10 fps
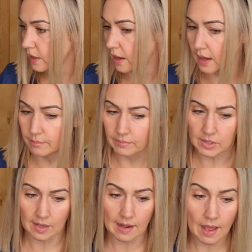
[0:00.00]
um,
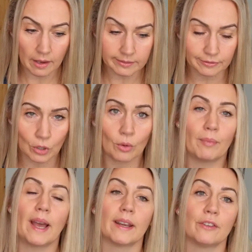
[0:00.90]
to learn
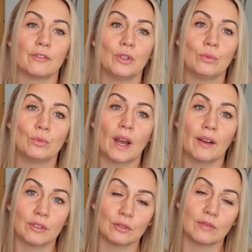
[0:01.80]
from. And if you
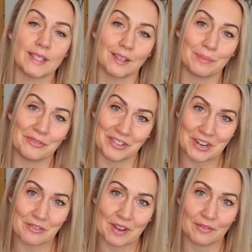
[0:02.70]
haven't already, I'd be really
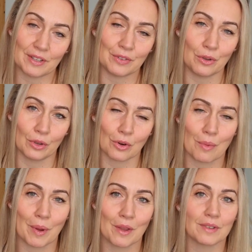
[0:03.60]
grateful if you could
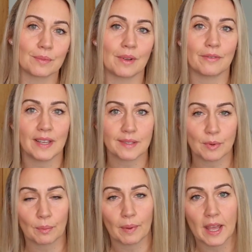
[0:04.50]
hop over to my
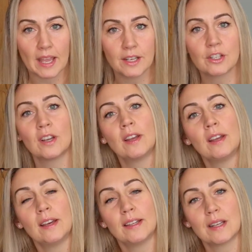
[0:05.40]
Facebook page
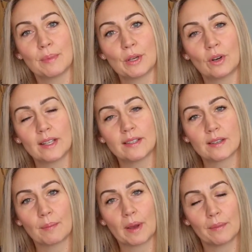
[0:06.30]
Debbie Collins
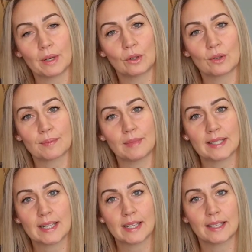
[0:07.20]
at Permanent
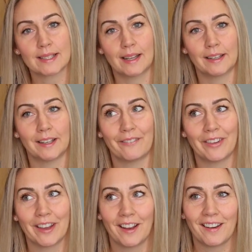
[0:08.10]
Cosmetics and give
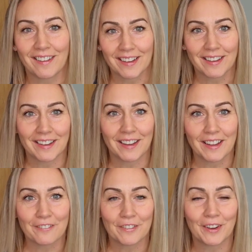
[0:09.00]
it a like,
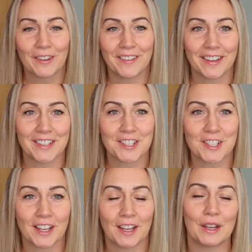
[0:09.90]
a follow and a
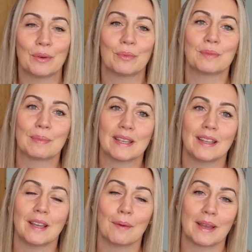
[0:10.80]
share would
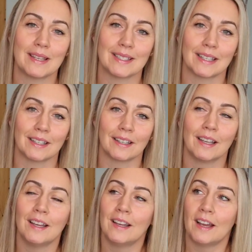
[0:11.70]
be amazing.
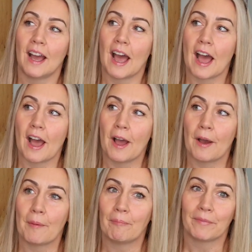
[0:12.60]

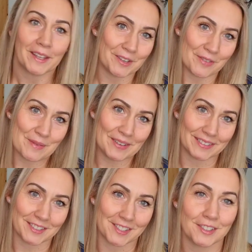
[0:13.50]
Um, thank you very
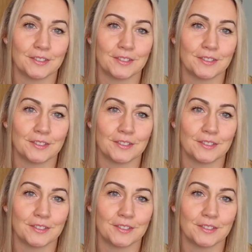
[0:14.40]
much.